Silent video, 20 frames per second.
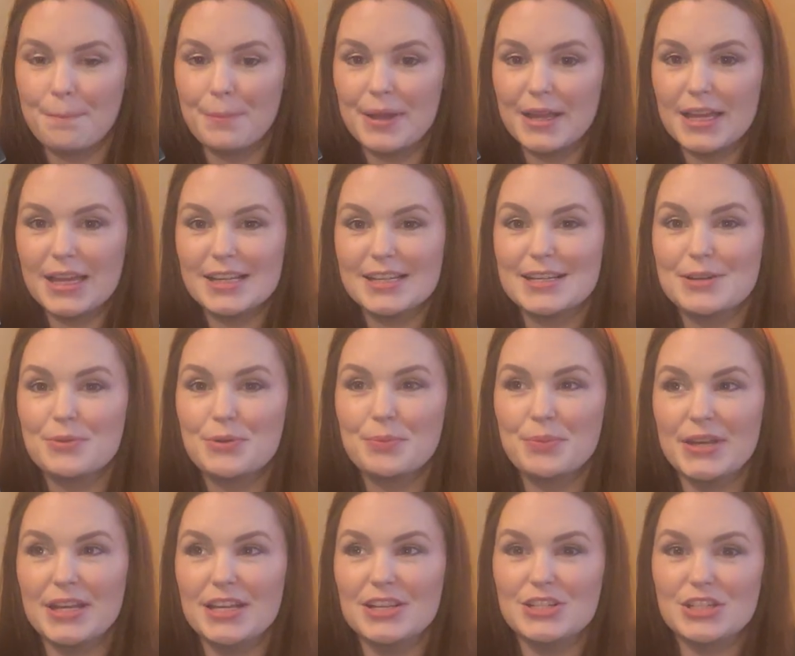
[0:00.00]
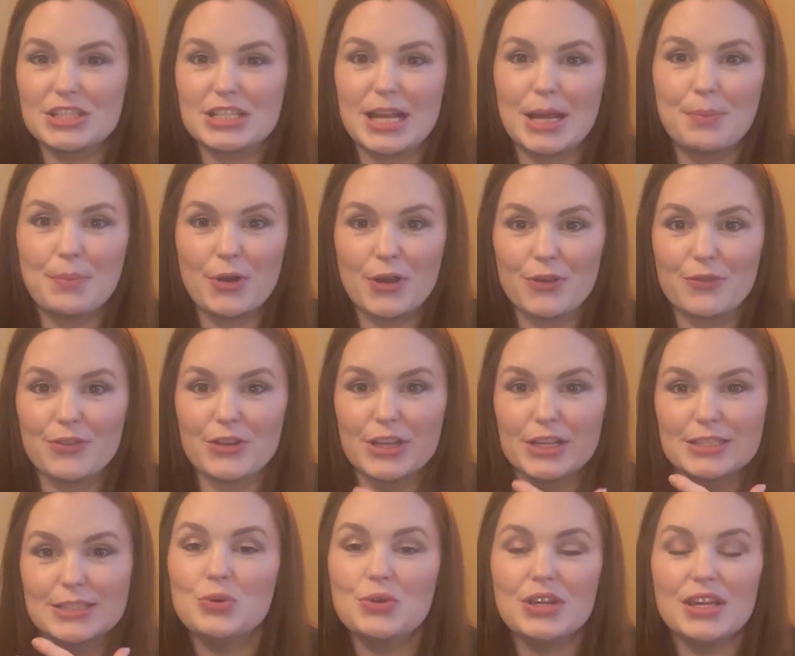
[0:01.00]
but it would be just a
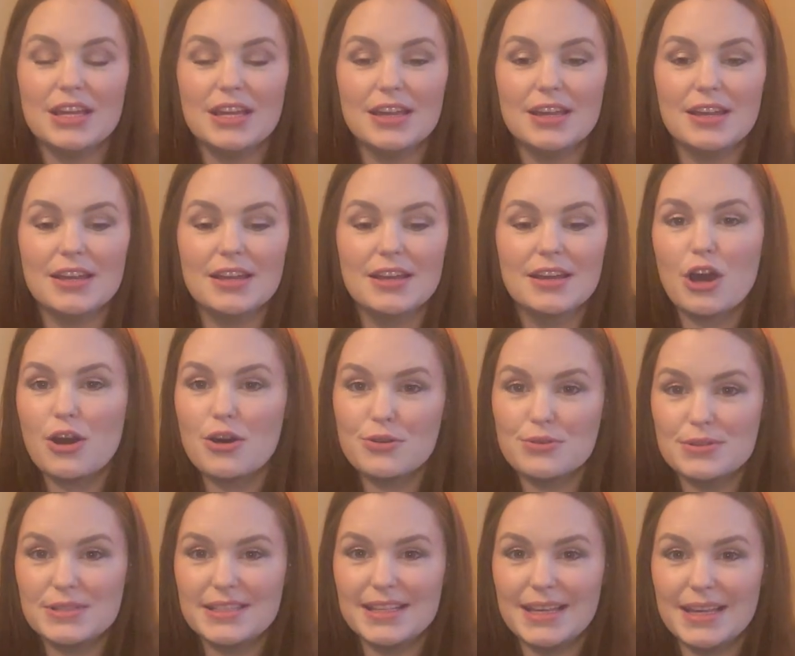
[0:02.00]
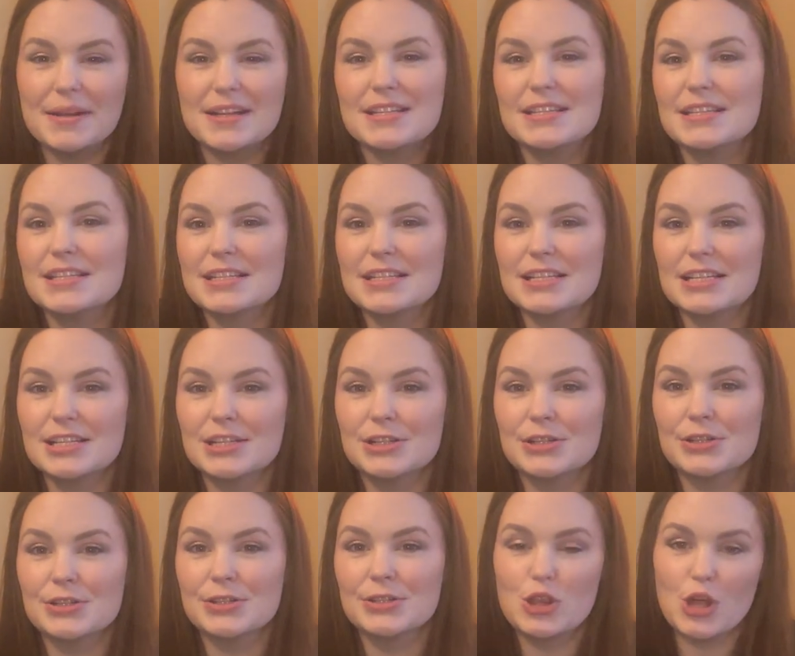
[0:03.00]
perfect, moody, cozy, but
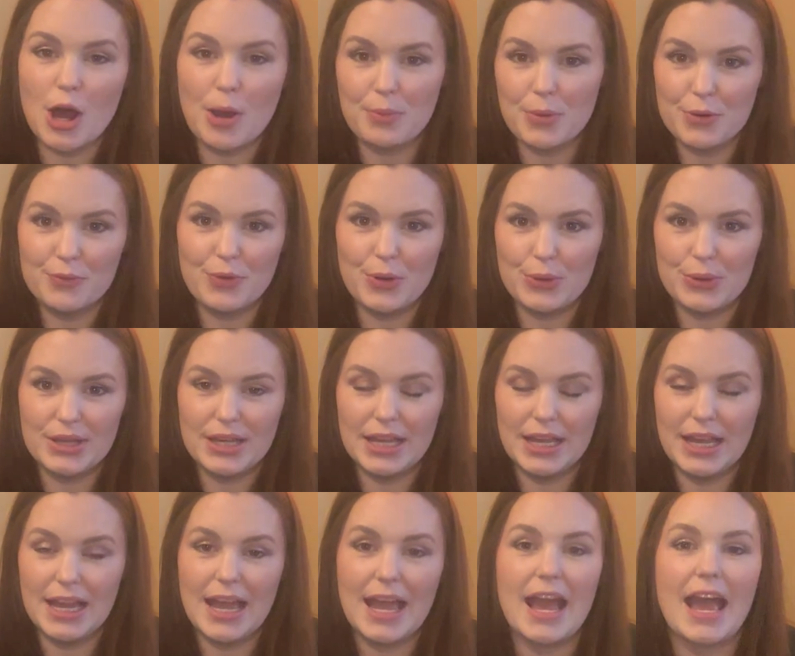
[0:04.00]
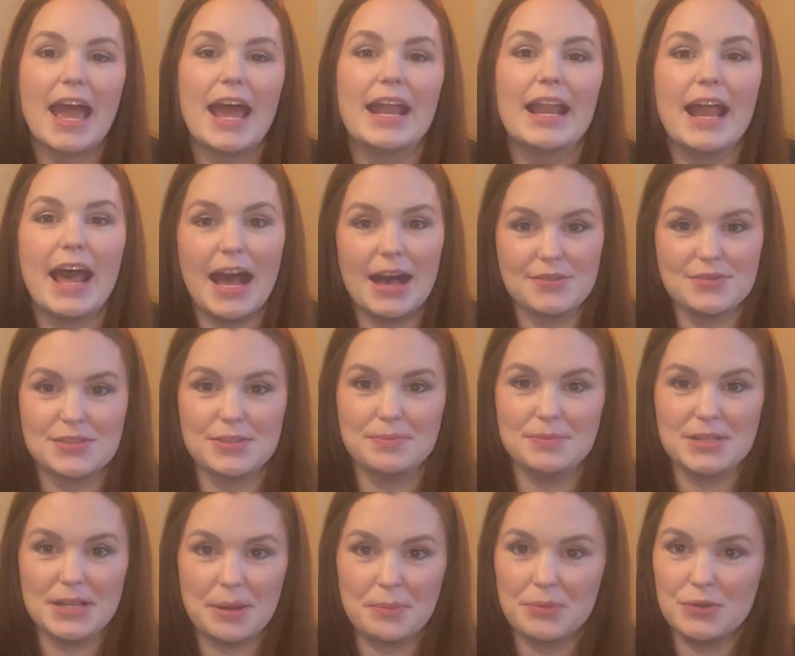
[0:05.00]
still thought provoking and have
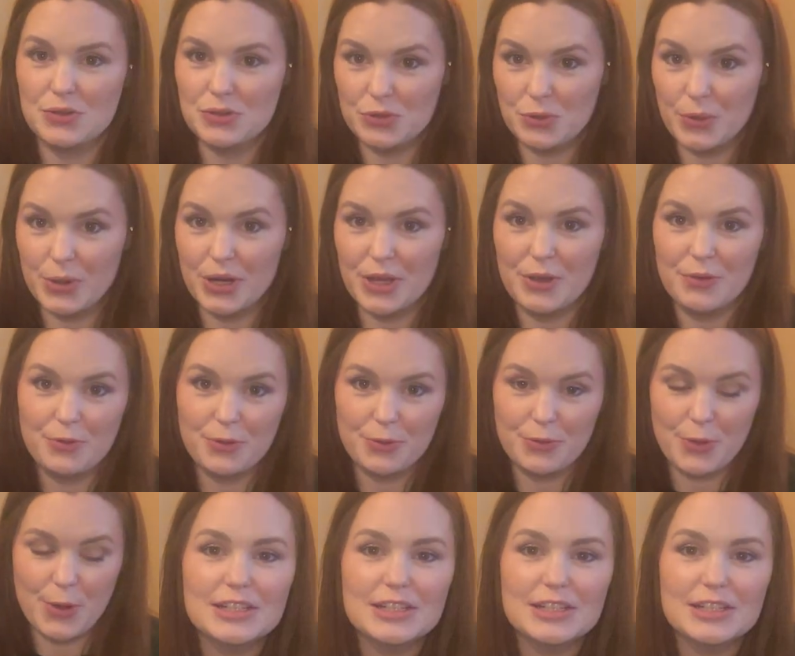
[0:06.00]
some depth story for fall.